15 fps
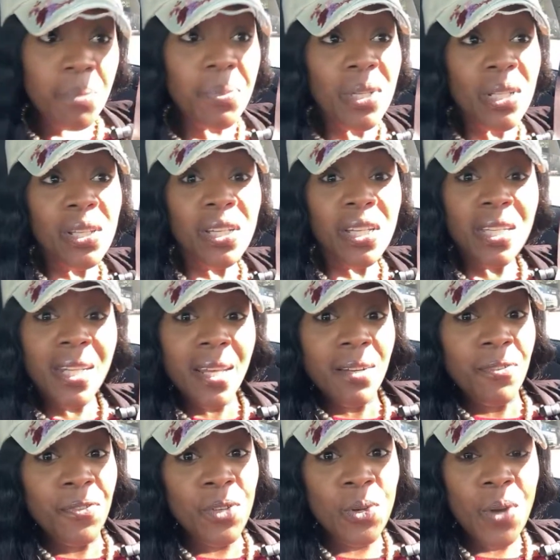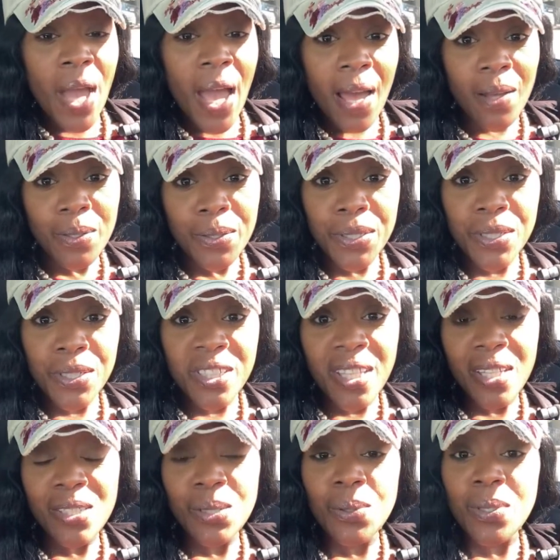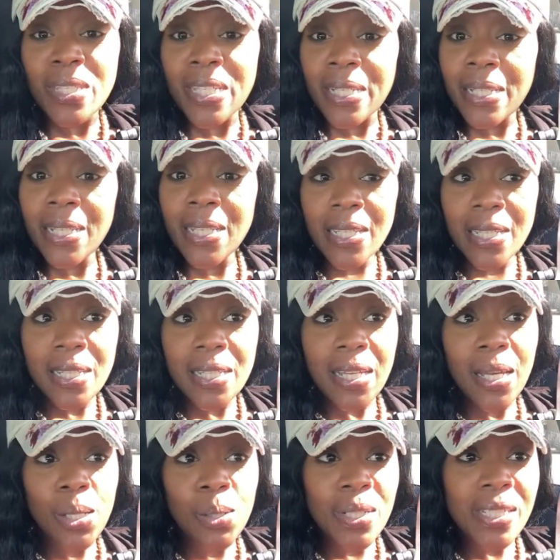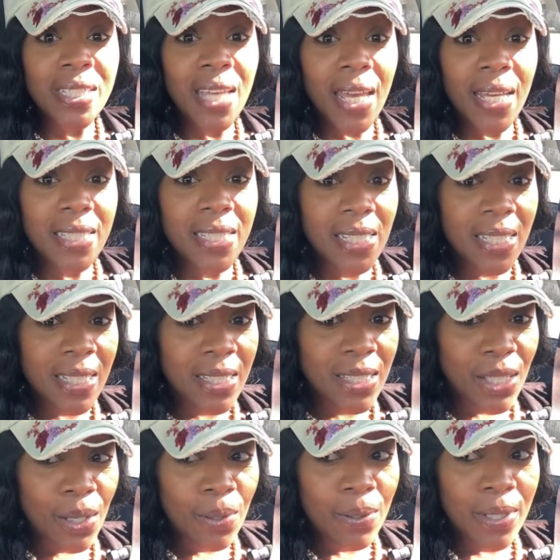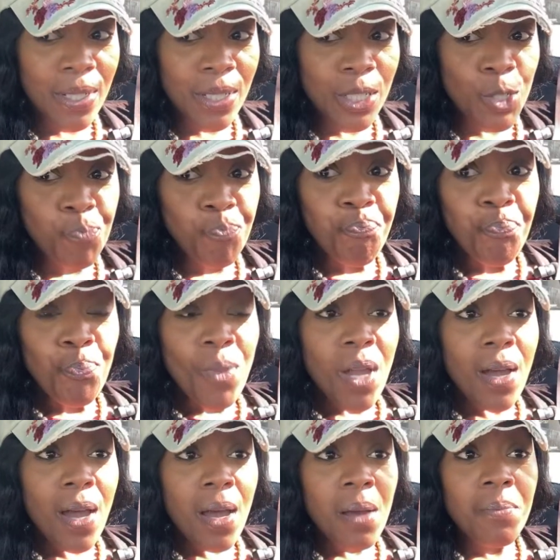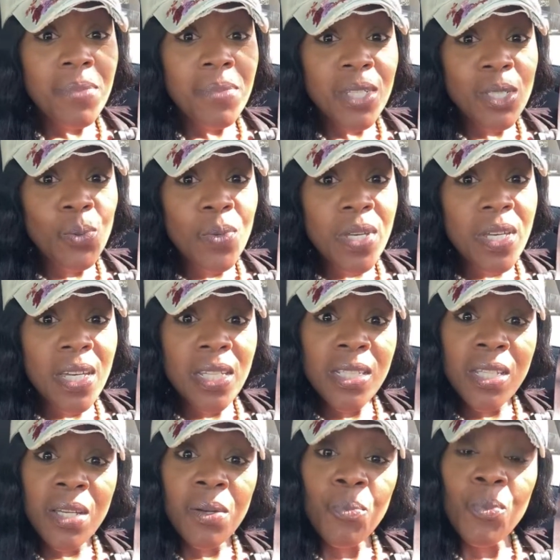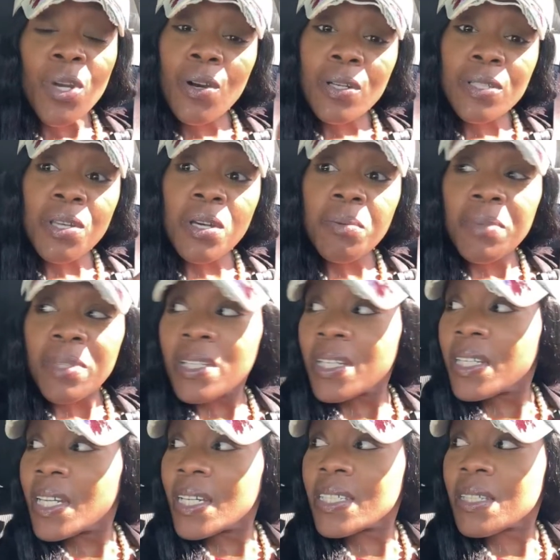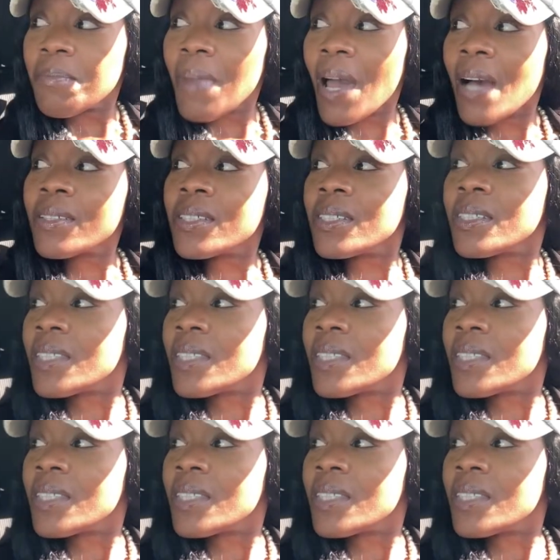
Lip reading: be looking at a few houses that's on the Clayton County tax lien sale list this week, and then we're also going to be looking at some houses